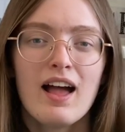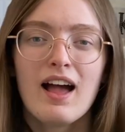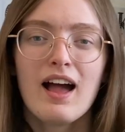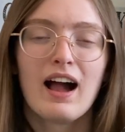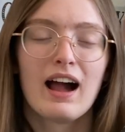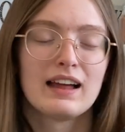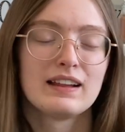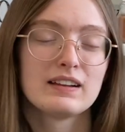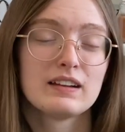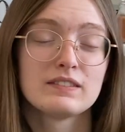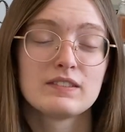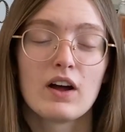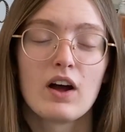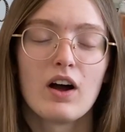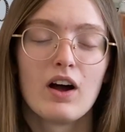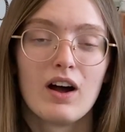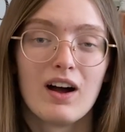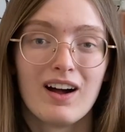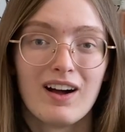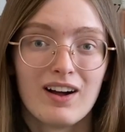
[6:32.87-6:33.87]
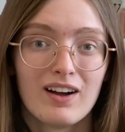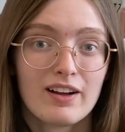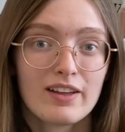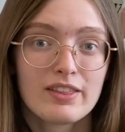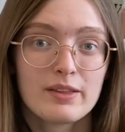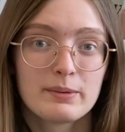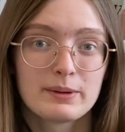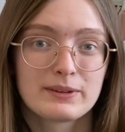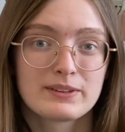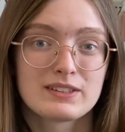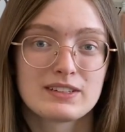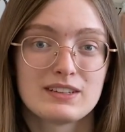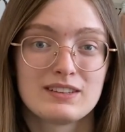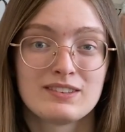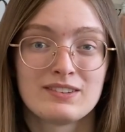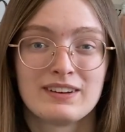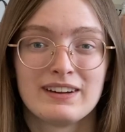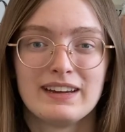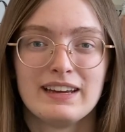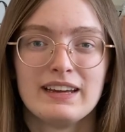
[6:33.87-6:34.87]
I love all the books she's
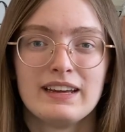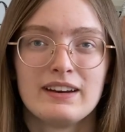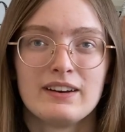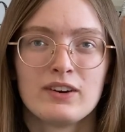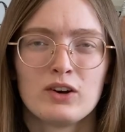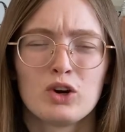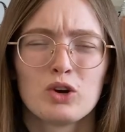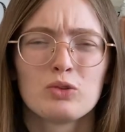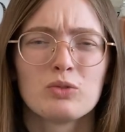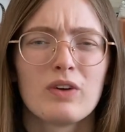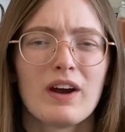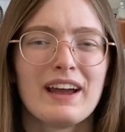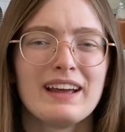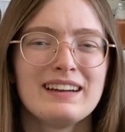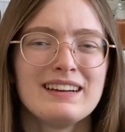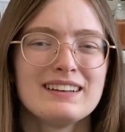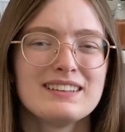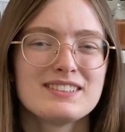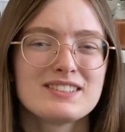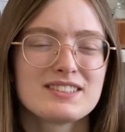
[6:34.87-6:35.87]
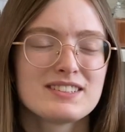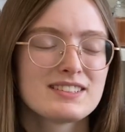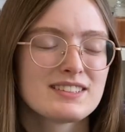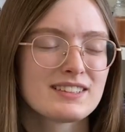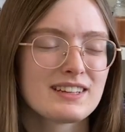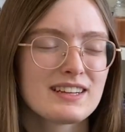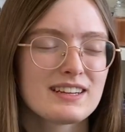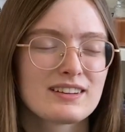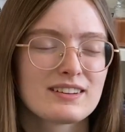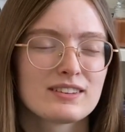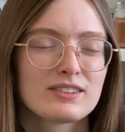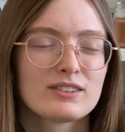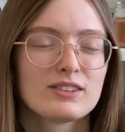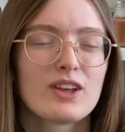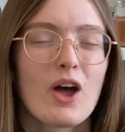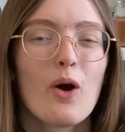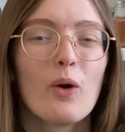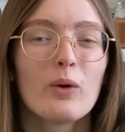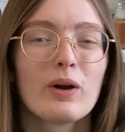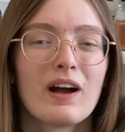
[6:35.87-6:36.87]
written. Her writing is just like
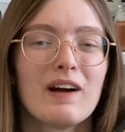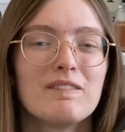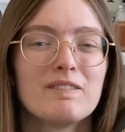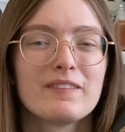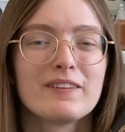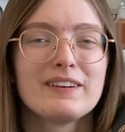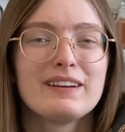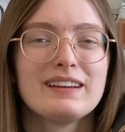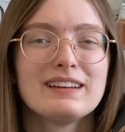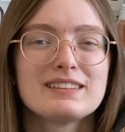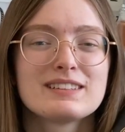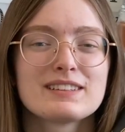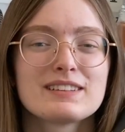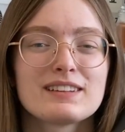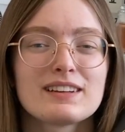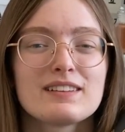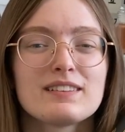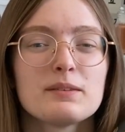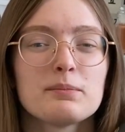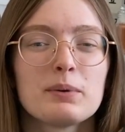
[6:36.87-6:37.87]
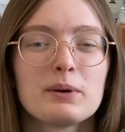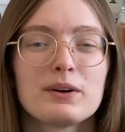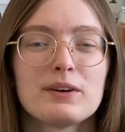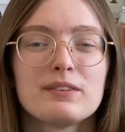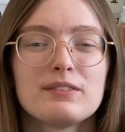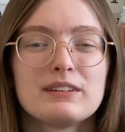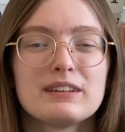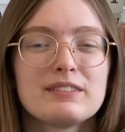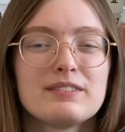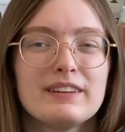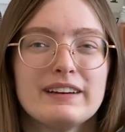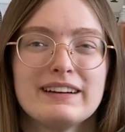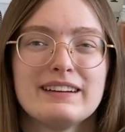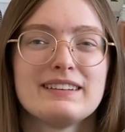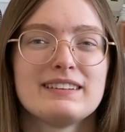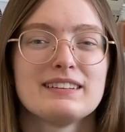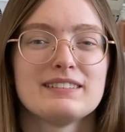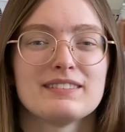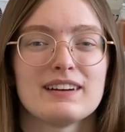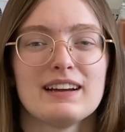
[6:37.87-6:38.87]
so comforting. It's just like the perfect
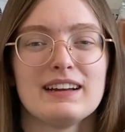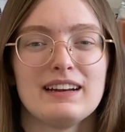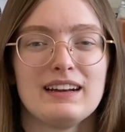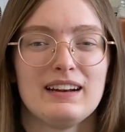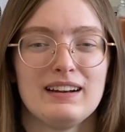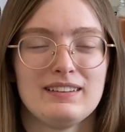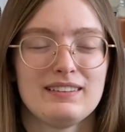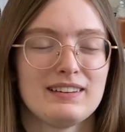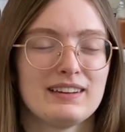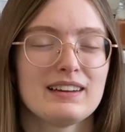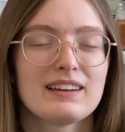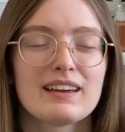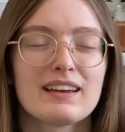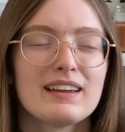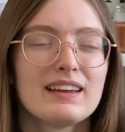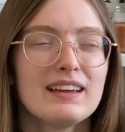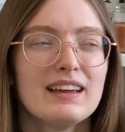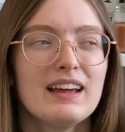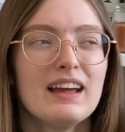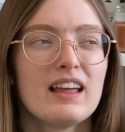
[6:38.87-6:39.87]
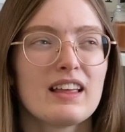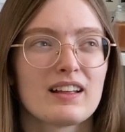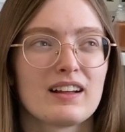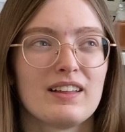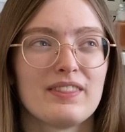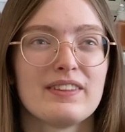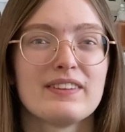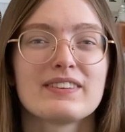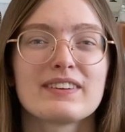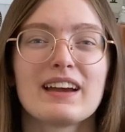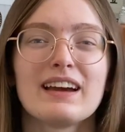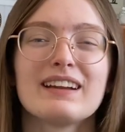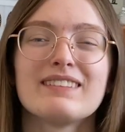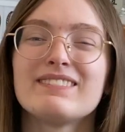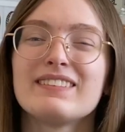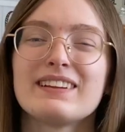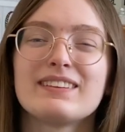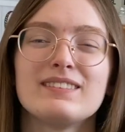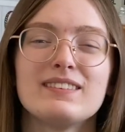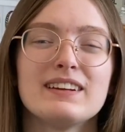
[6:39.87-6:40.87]
fantasy writing. It's like got this kind of
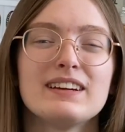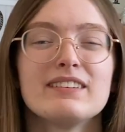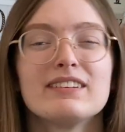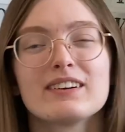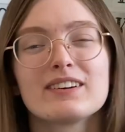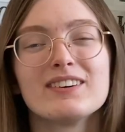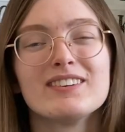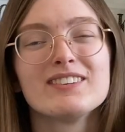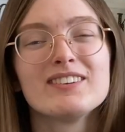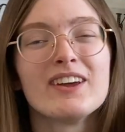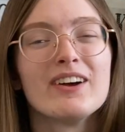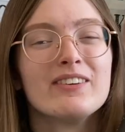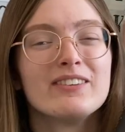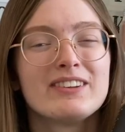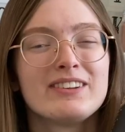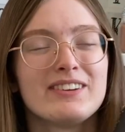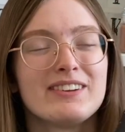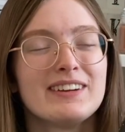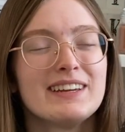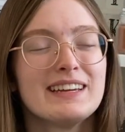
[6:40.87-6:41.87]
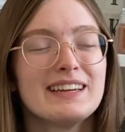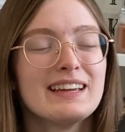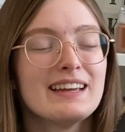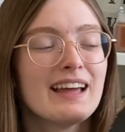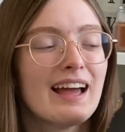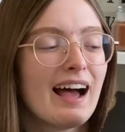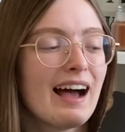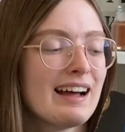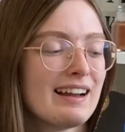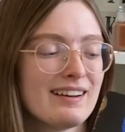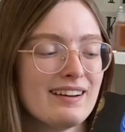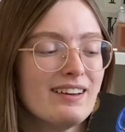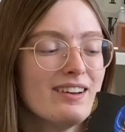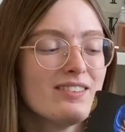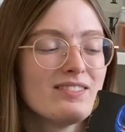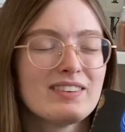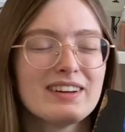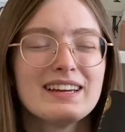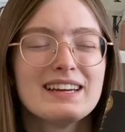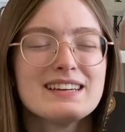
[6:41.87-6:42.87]
like lyrical tone to it. I don't know,
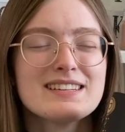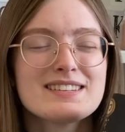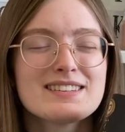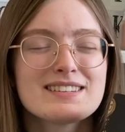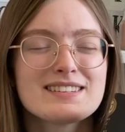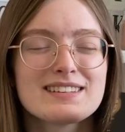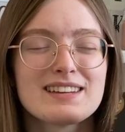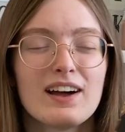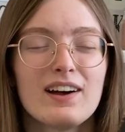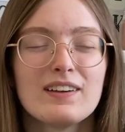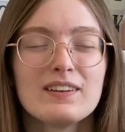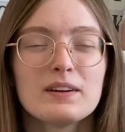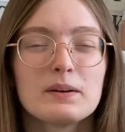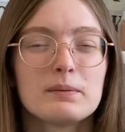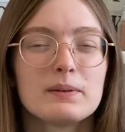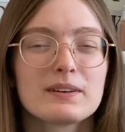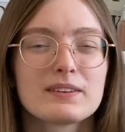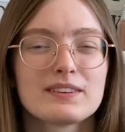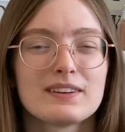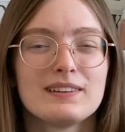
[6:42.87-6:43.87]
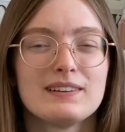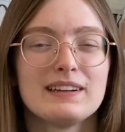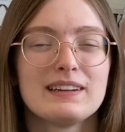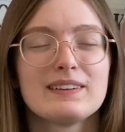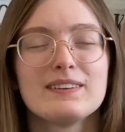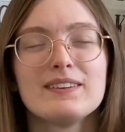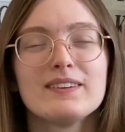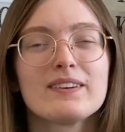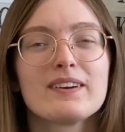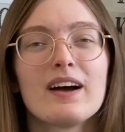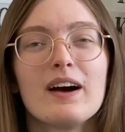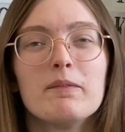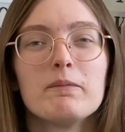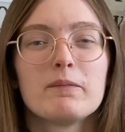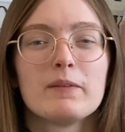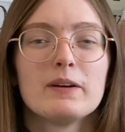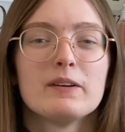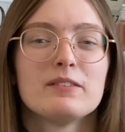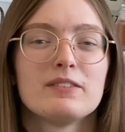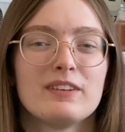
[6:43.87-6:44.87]
but it's all her books are like little
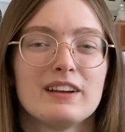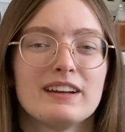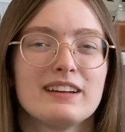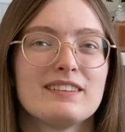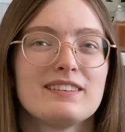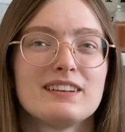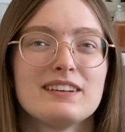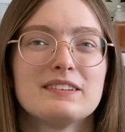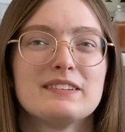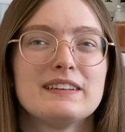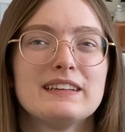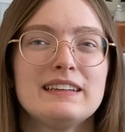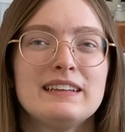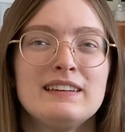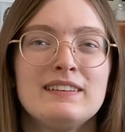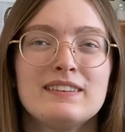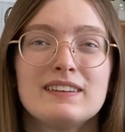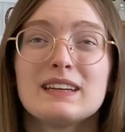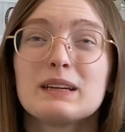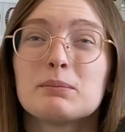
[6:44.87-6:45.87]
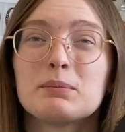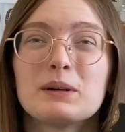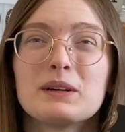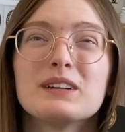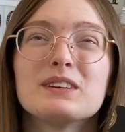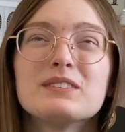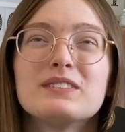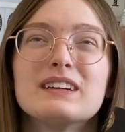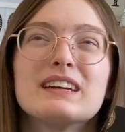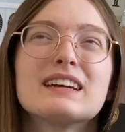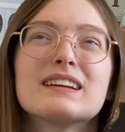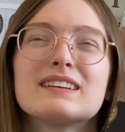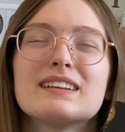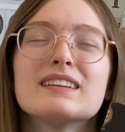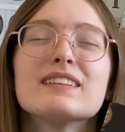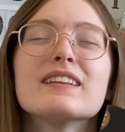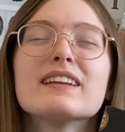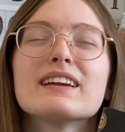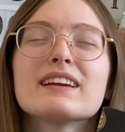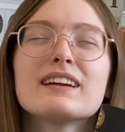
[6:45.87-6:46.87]
comfort fantasy reads, like perfect
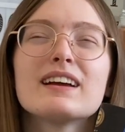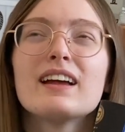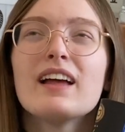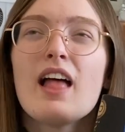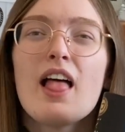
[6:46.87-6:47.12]
in like